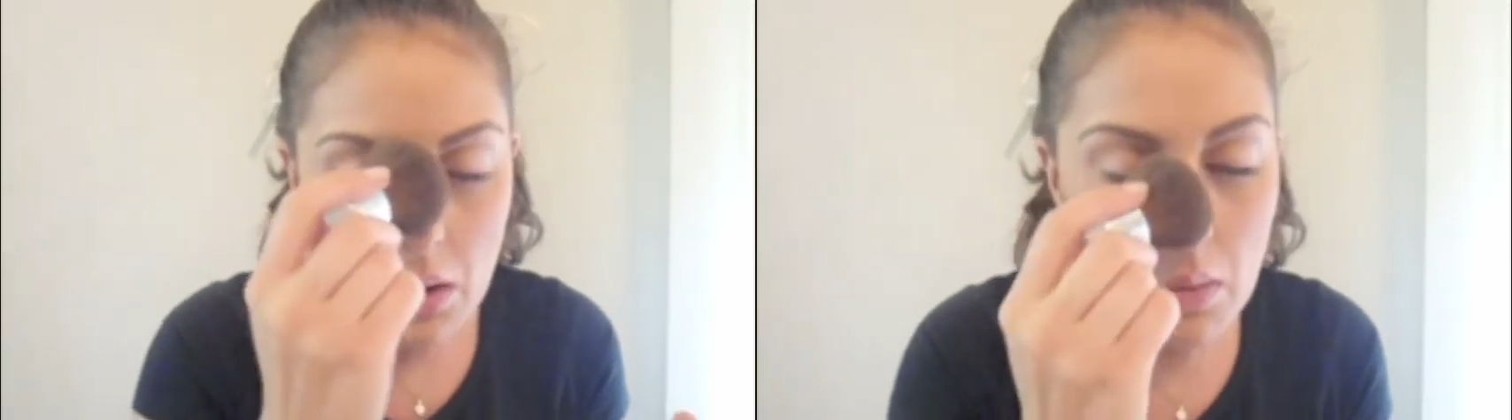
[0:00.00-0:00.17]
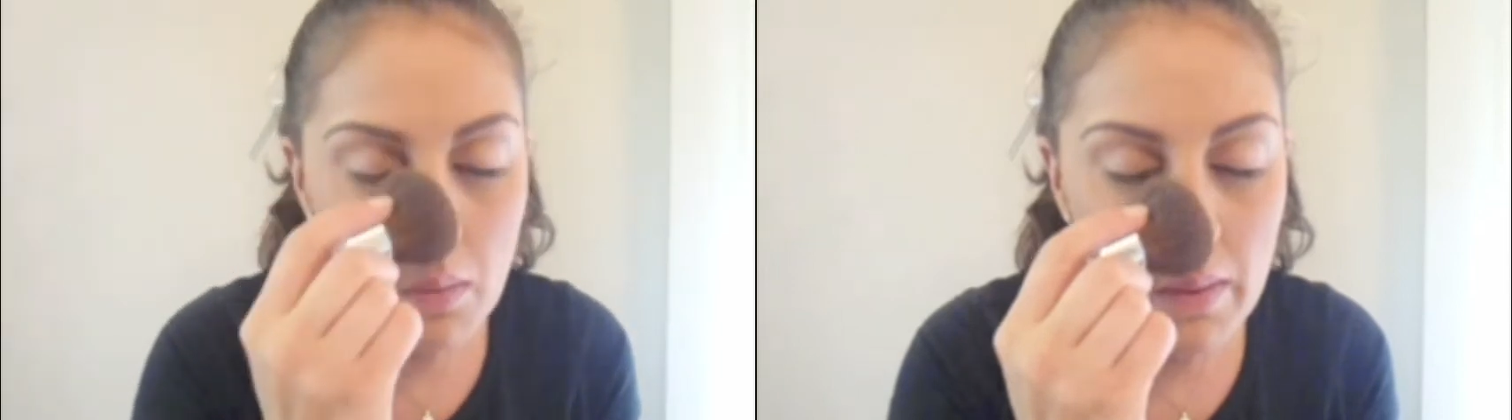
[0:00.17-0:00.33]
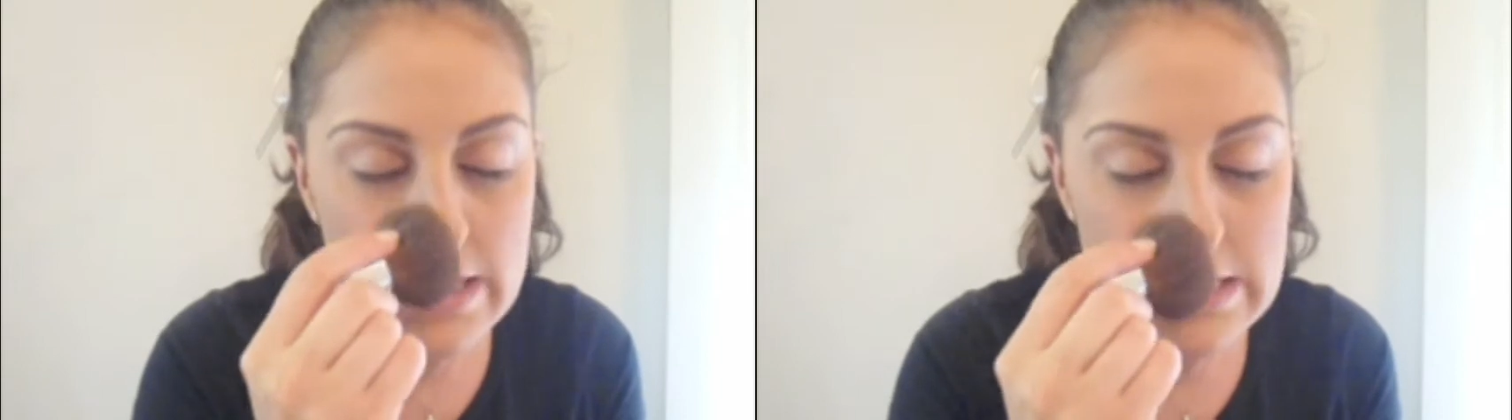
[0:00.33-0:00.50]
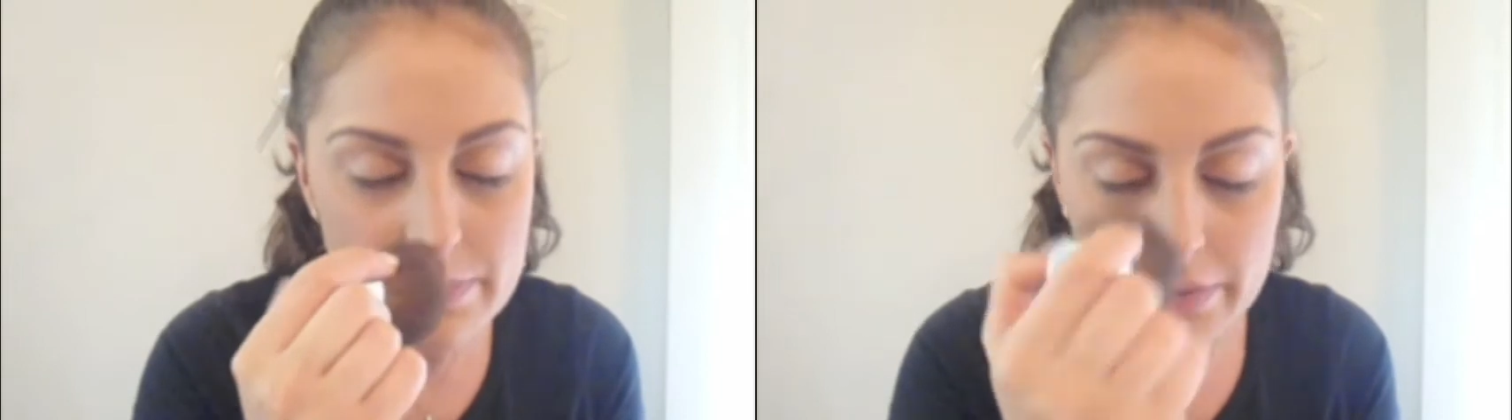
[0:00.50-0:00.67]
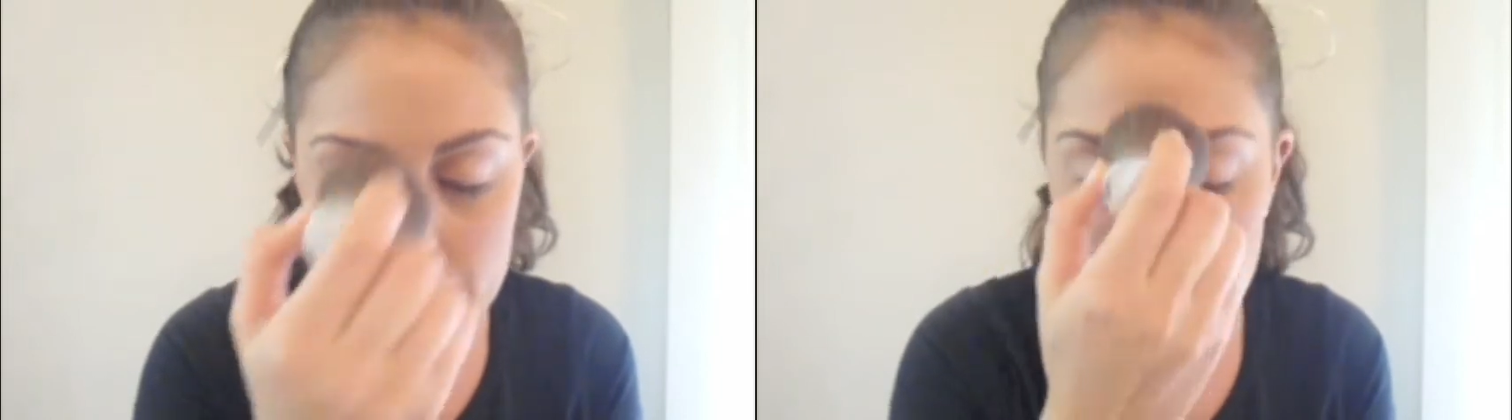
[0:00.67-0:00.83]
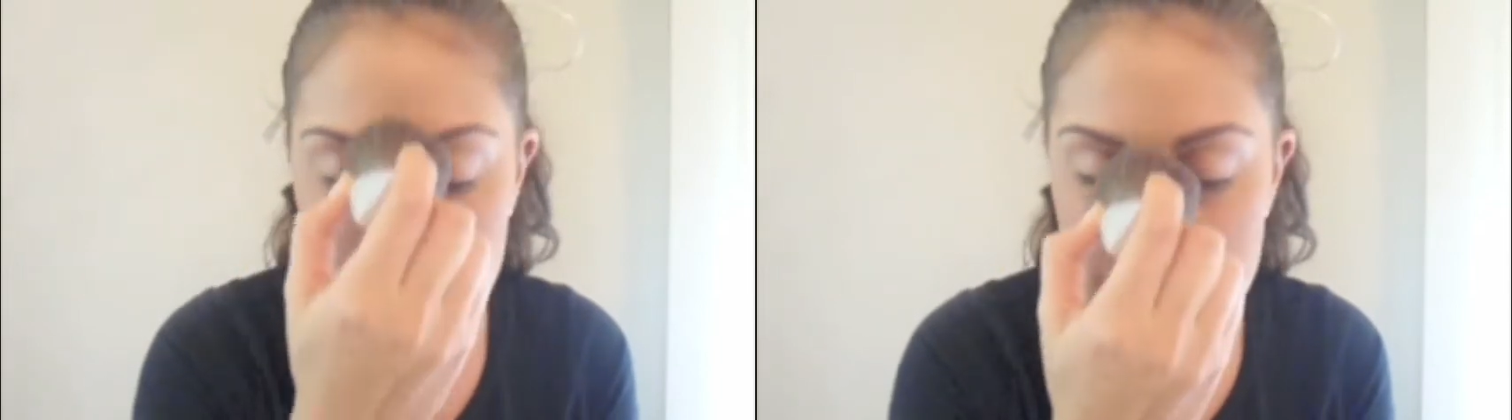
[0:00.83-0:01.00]
Always
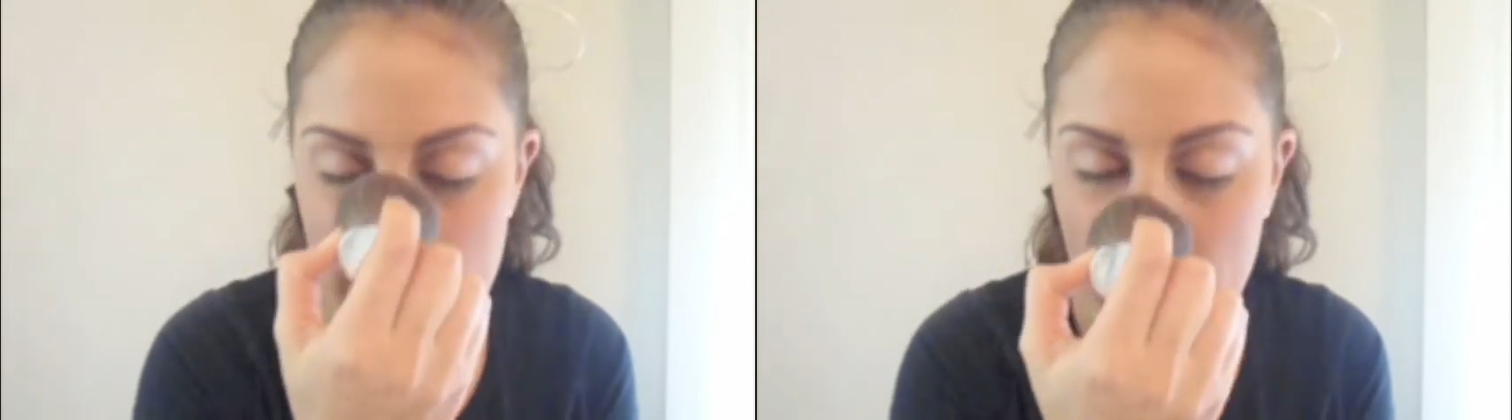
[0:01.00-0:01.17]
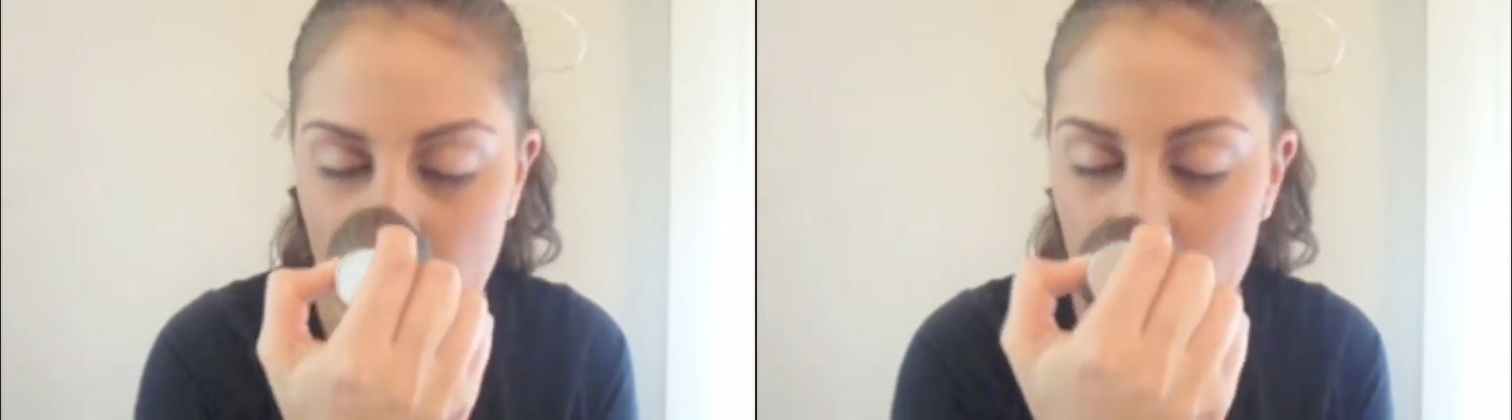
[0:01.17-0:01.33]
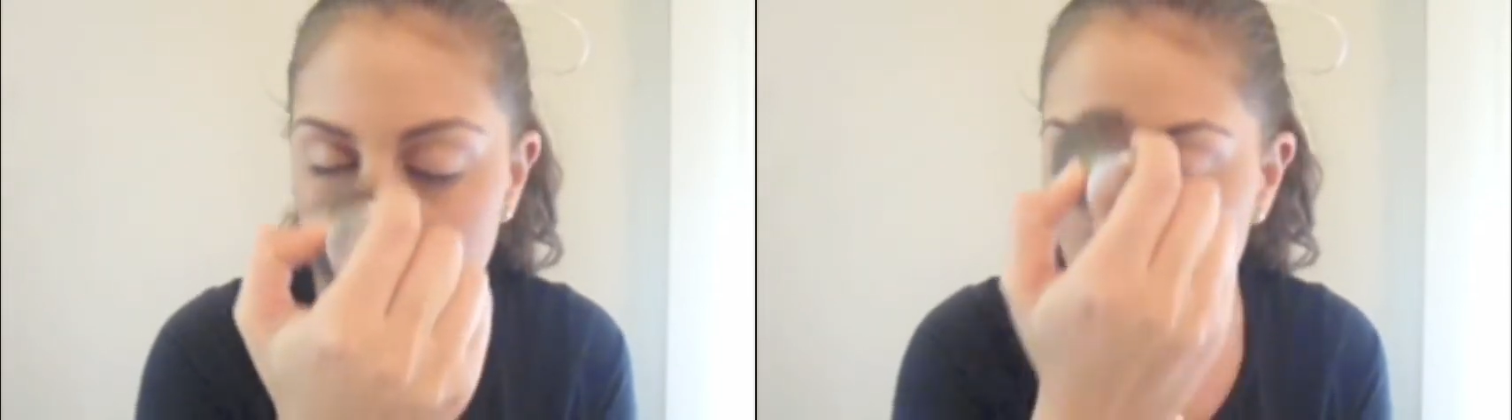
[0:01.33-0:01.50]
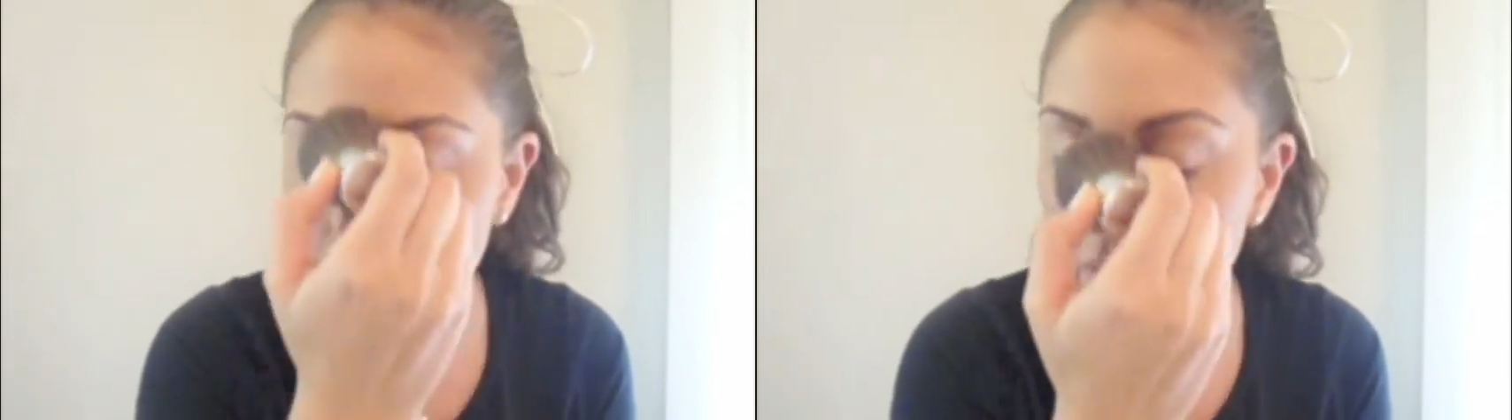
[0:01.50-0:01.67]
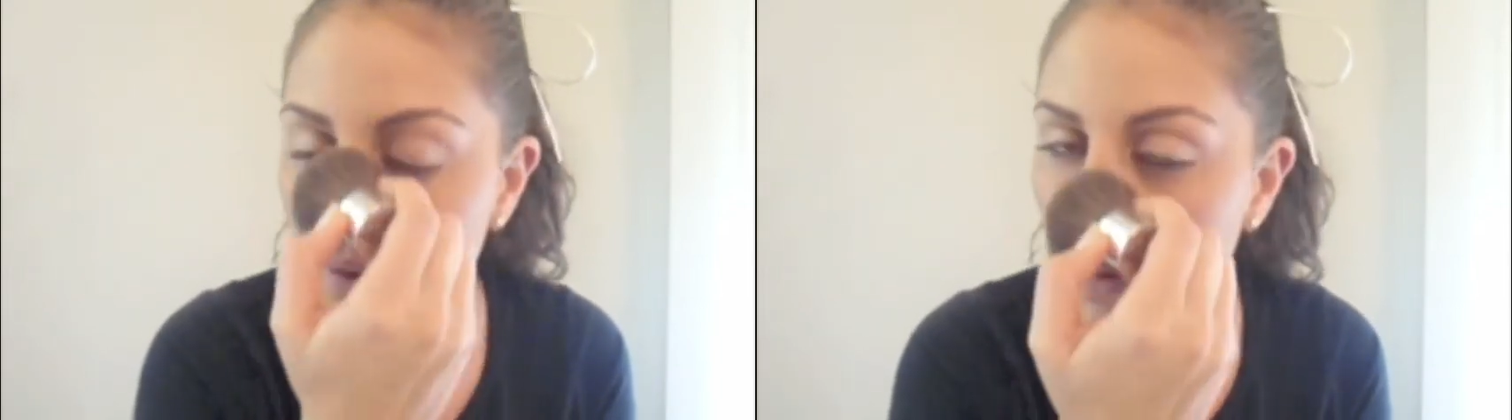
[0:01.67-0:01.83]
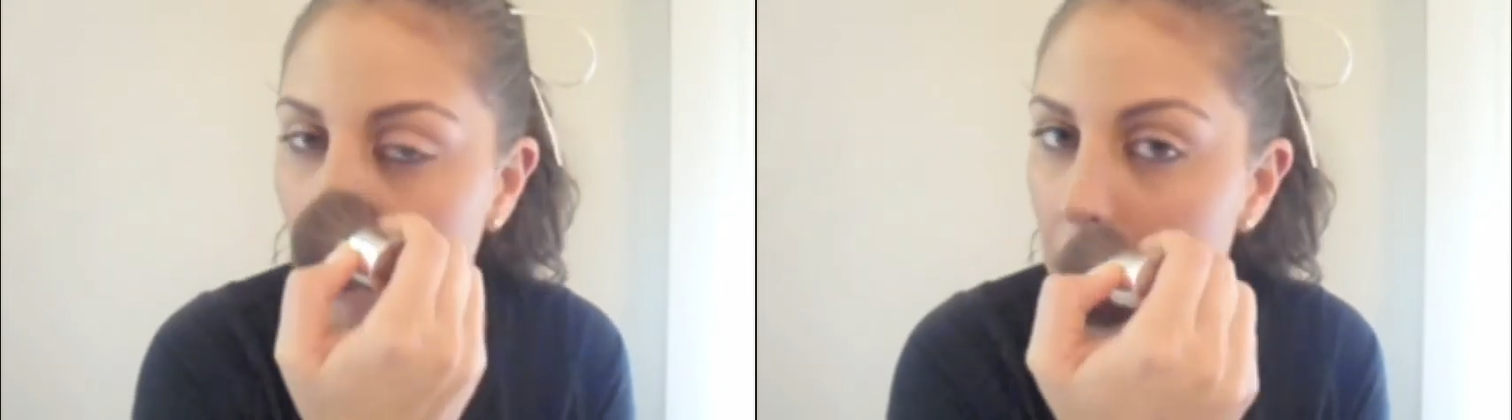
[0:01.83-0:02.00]
brush down on the
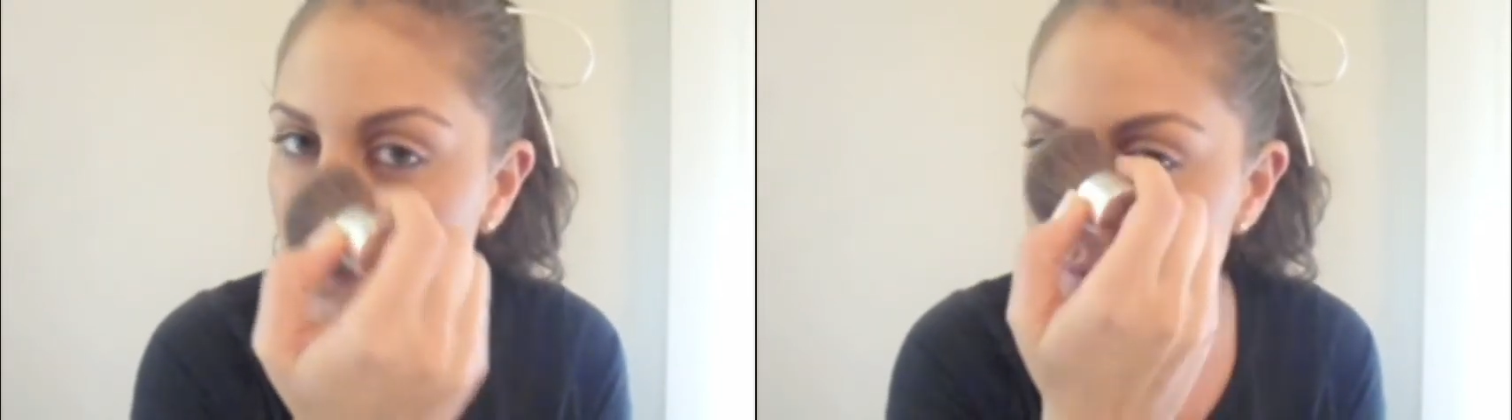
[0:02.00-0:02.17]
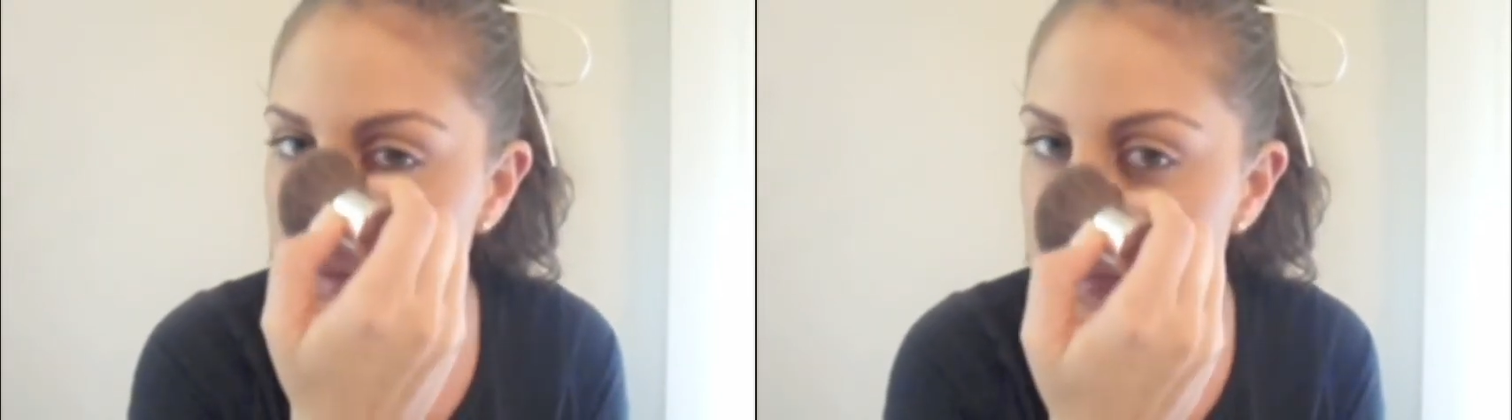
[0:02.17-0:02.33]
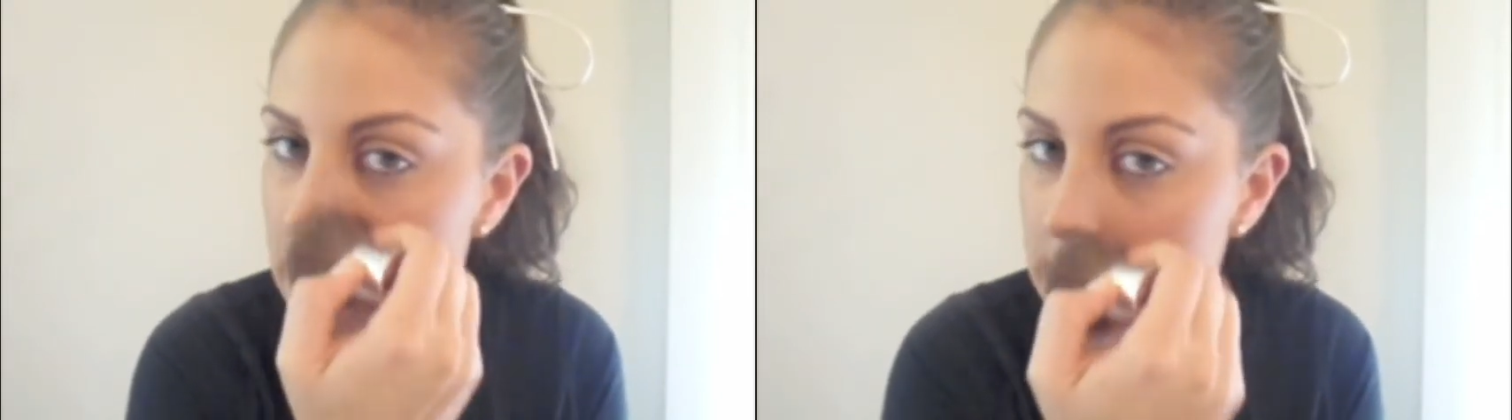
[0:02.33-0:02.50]
nose